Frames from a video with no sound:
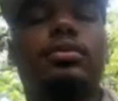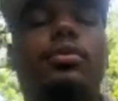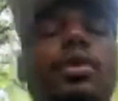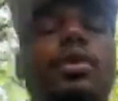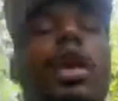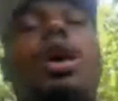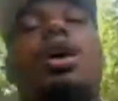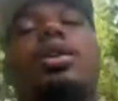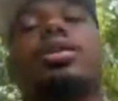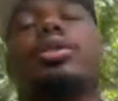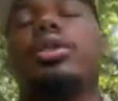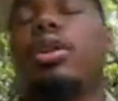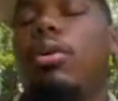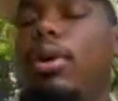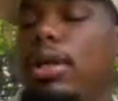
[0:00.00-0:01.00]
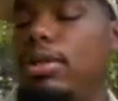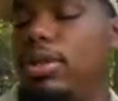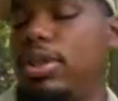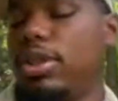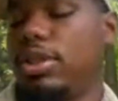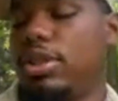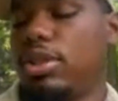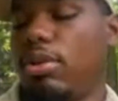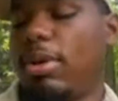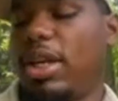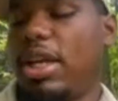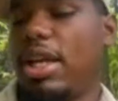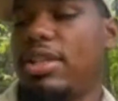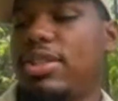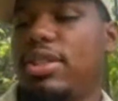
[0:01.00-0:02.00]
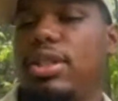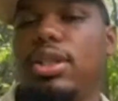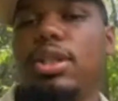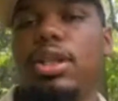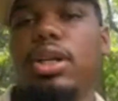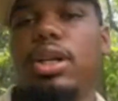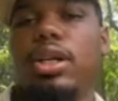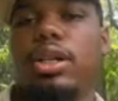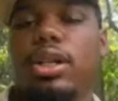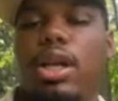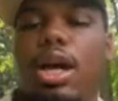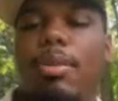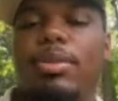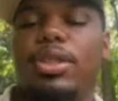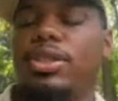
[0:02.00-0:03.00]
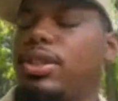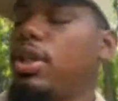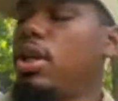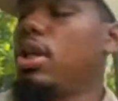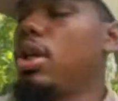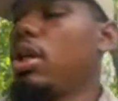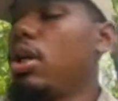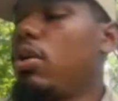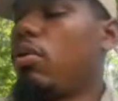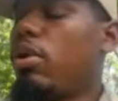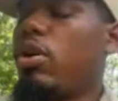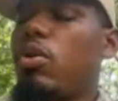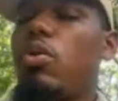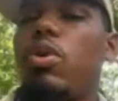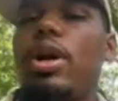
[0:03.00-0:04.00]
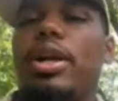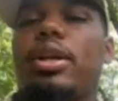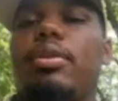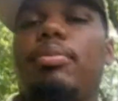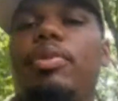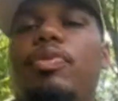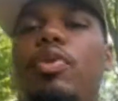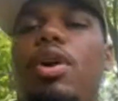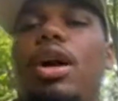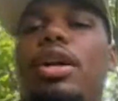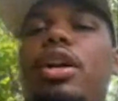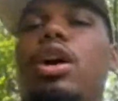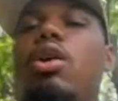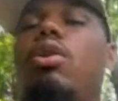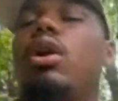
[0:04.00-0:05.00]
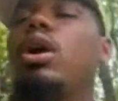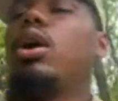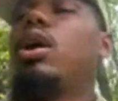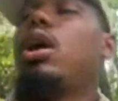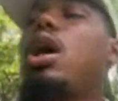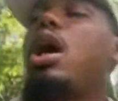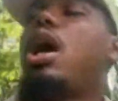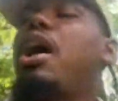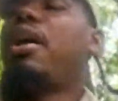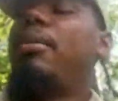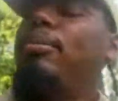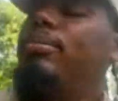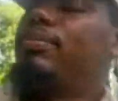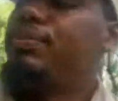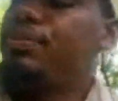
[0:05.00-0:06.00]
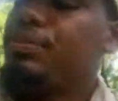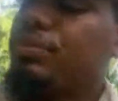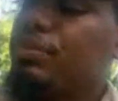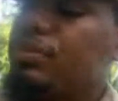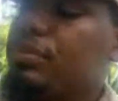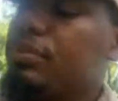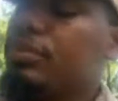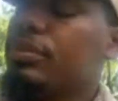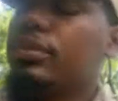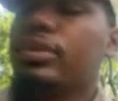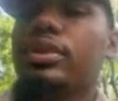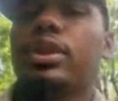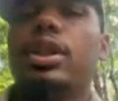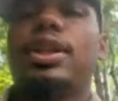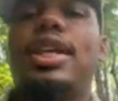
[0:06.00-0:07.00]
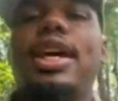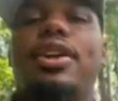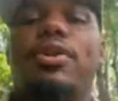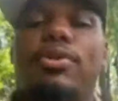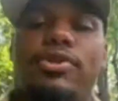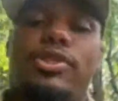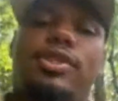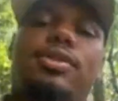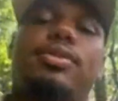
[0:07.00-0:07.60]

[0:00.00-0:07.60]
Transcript: Oh, you know what? Since nobody has any comments, real quick before I go, um, kennels.